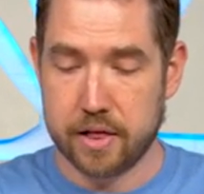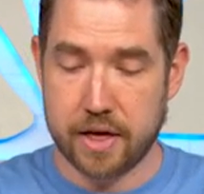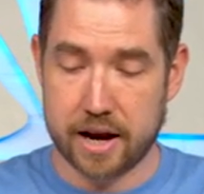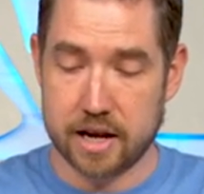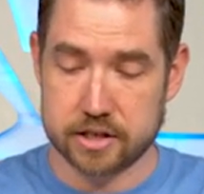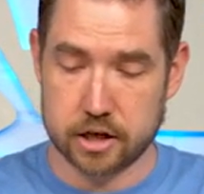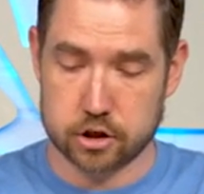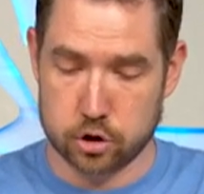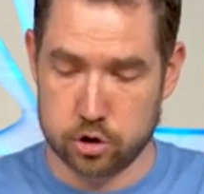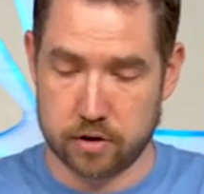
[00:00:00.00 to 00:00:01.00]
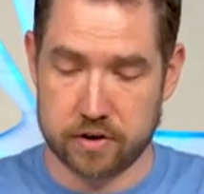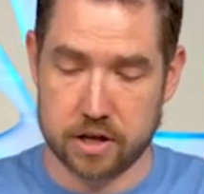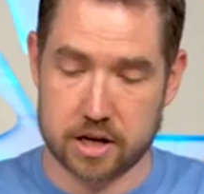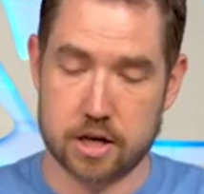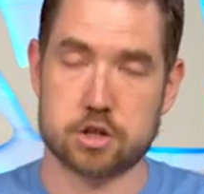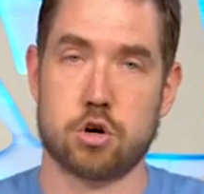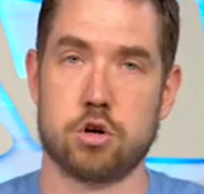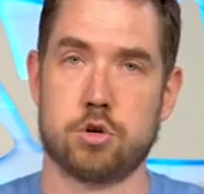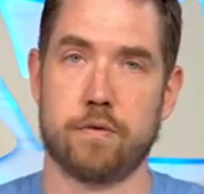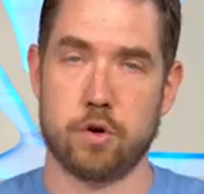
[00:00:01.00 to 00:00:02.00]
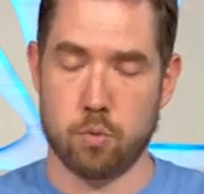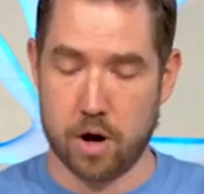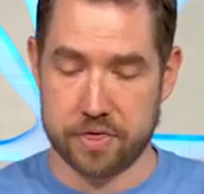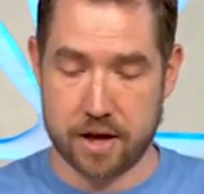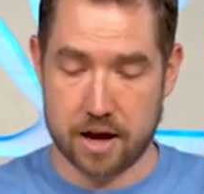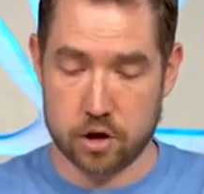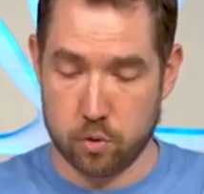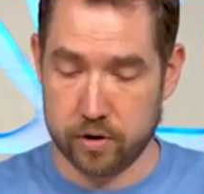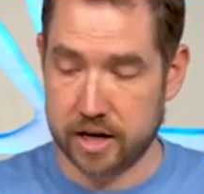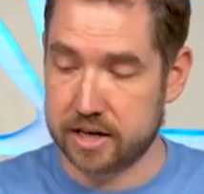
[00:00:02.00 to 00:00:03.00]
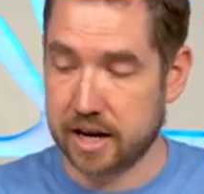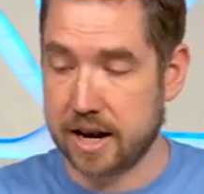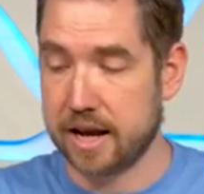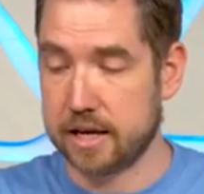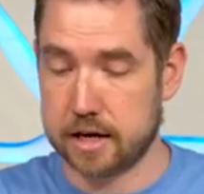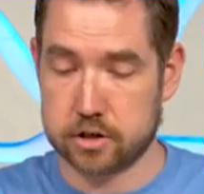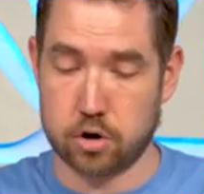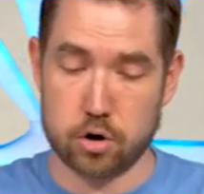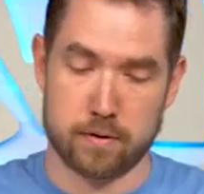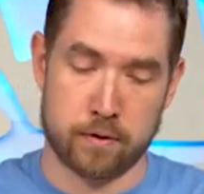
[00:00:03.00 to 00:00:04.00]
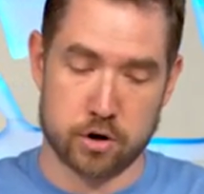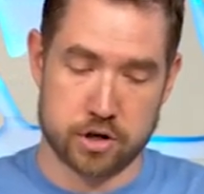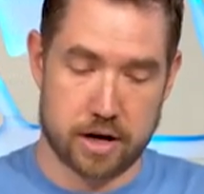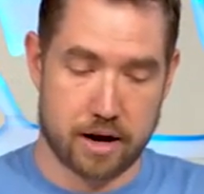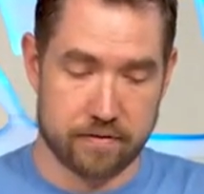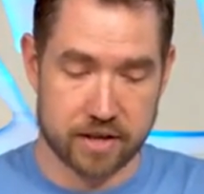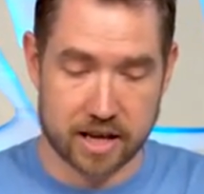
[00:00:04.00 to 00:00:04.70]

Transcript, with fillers: that is exclusive to the Kickstarter. So if you want that, you will need to get a Kickstarter version of the